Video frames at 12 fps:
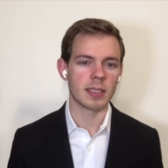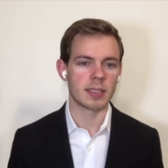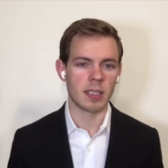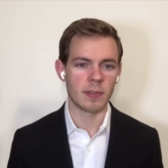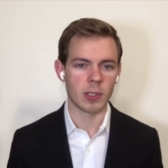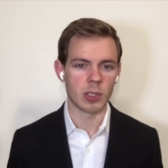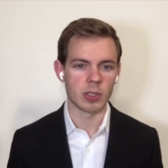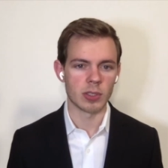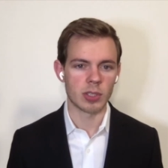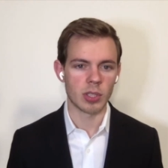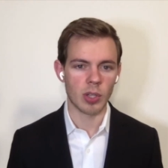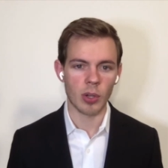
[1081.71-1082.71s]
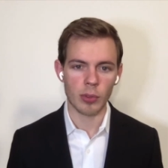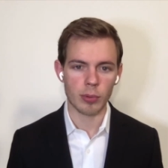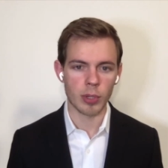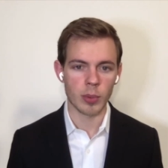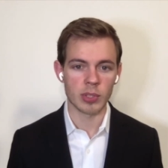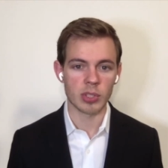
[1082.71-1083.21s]
difficult to go
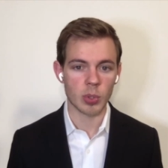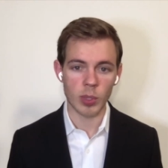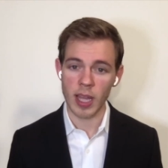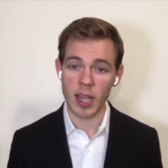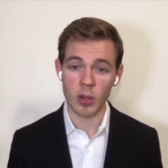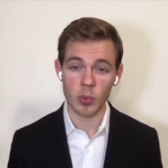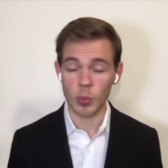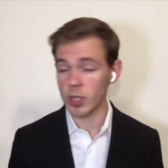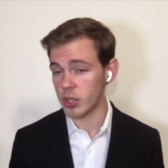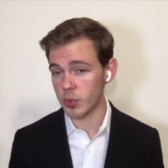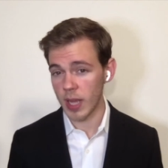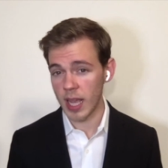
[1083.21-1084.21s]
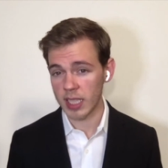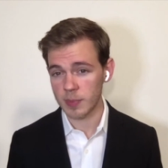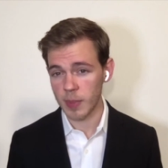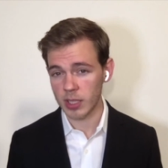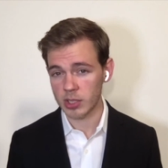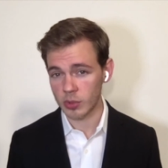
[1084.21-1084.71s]
through and sort out which
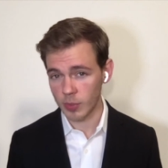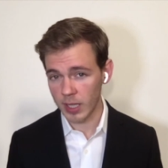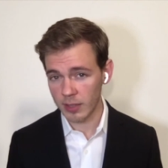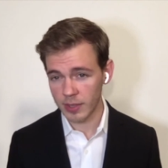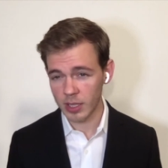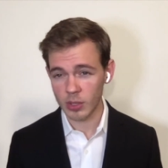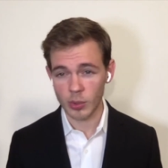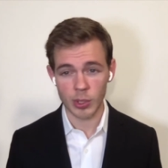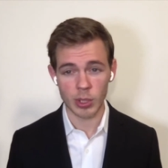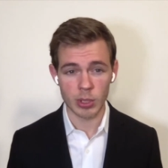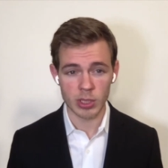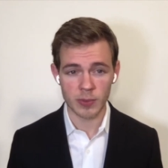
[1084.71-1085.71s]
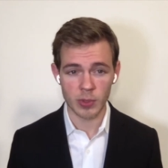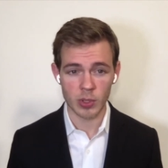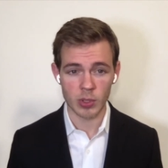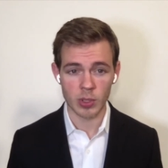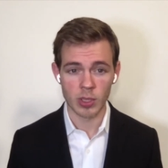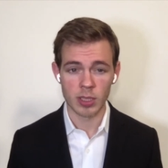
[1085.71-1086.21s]
aspects are relevant or
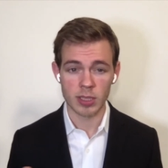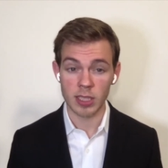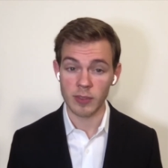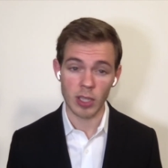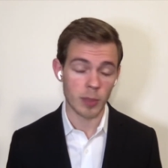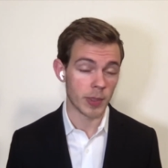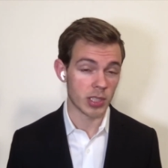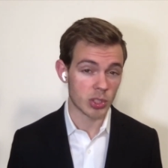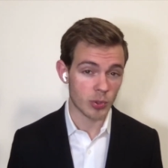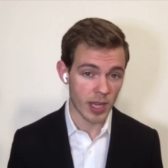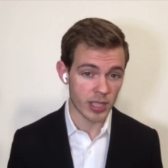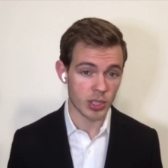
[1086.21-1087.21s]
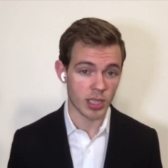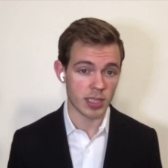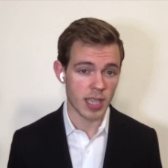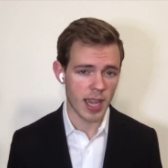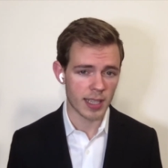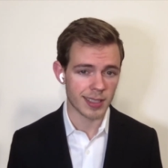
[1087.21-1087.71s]
useful to developing strategy and
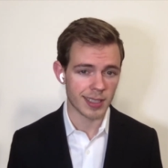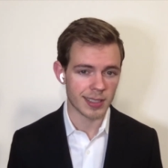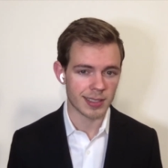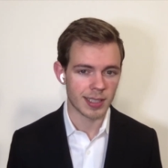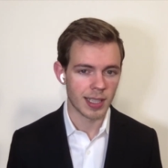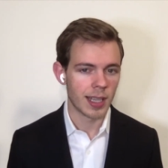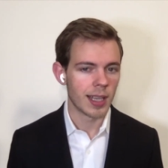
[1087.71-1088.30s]
tactics,